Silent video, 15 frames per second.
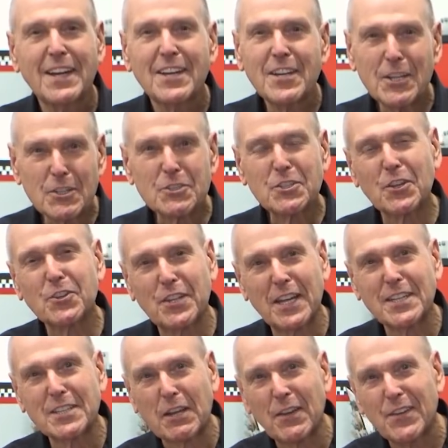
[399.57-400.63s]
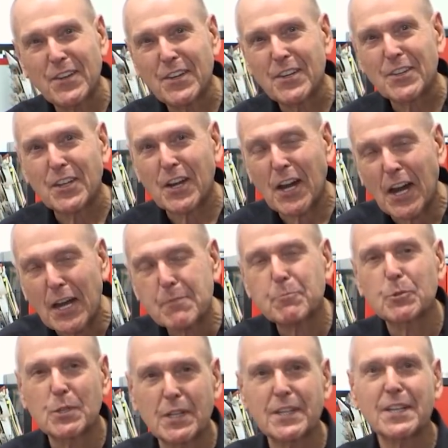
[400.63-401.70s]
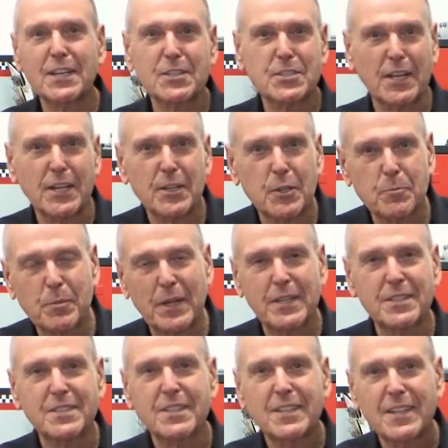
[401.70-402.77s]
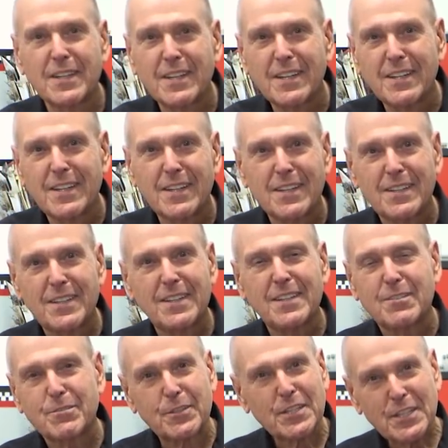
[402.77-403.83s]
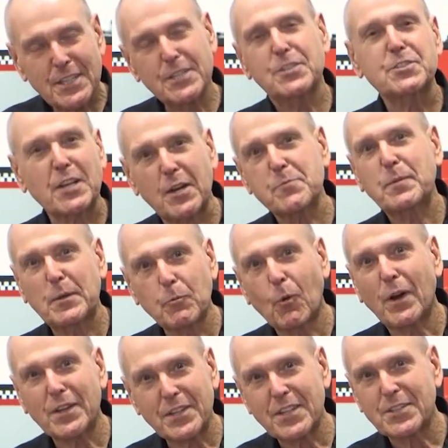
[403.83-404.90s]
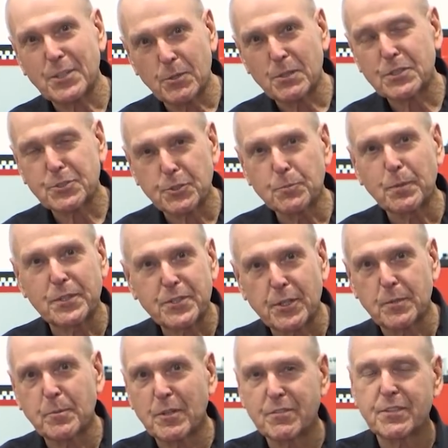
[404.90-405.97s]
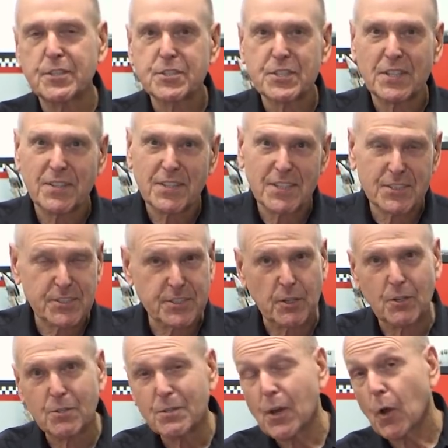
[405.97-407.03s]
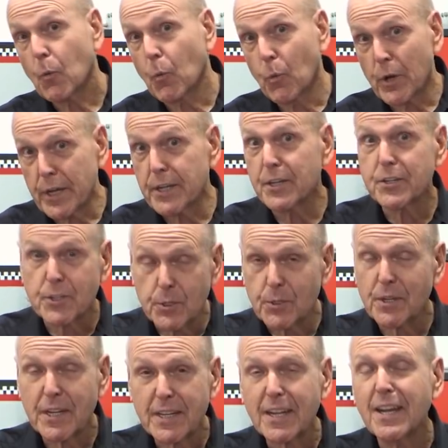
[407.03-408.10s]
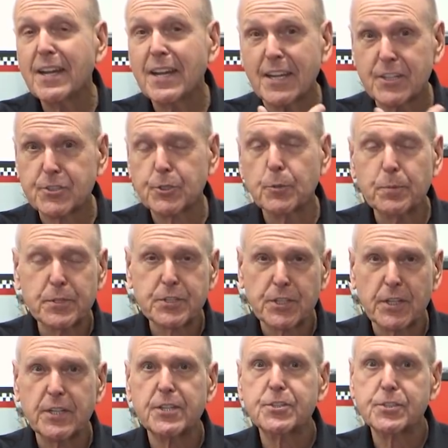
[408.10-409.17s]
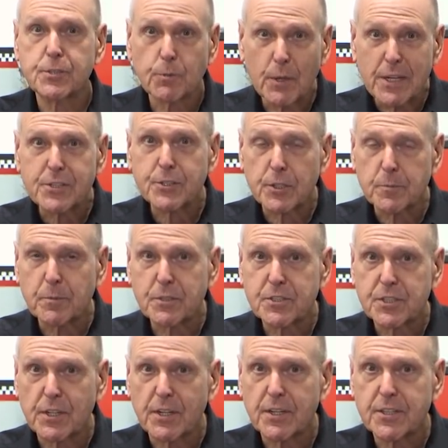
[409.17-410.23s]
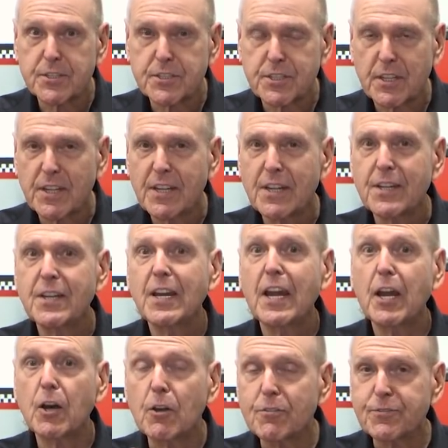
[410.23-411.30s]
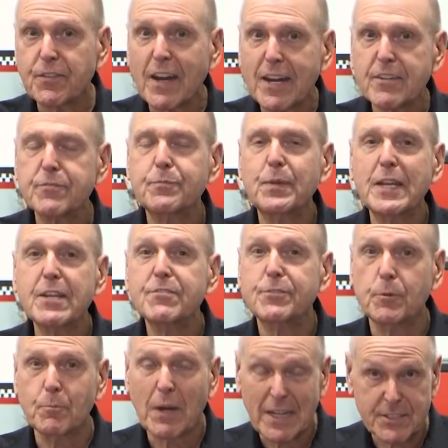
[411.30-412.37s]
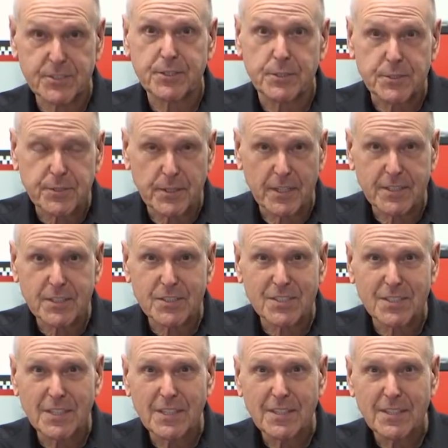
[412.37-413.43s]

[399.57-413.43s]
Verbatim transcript: And here's the thing that I'm really excited about. For years, I've been wanting to do a super turbo version of this. So we're doing a supercharged, twin turbocharged L5P for monster trucks.